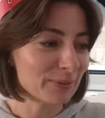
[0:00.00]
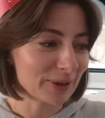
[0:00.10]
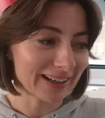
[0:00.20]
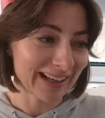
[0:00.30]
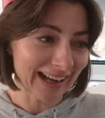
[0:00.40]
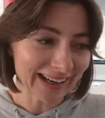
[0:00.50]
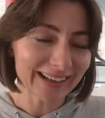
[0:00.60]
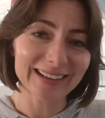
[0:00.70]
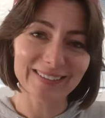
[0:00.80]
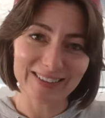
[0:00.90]
Brought a
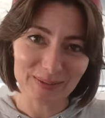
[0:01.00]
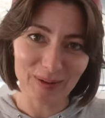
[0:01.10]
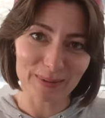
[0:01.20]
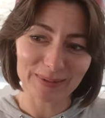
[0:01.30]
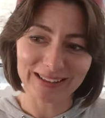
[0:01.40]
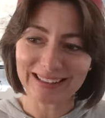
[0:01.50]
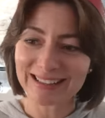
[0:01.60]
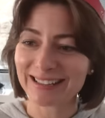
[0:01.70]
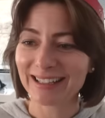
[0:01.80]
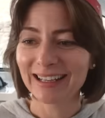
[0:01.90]
cake. It was
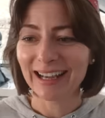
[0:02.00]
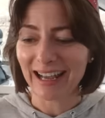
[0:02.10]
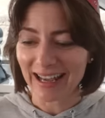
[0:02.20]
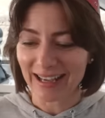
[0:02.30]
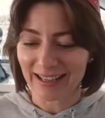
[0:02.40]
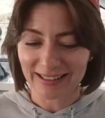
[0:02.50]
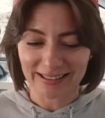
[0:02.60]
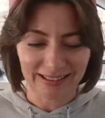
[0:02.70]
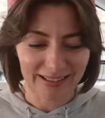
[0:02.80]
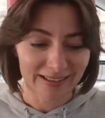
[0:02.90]
fabulous.
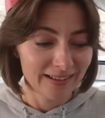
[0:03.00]
And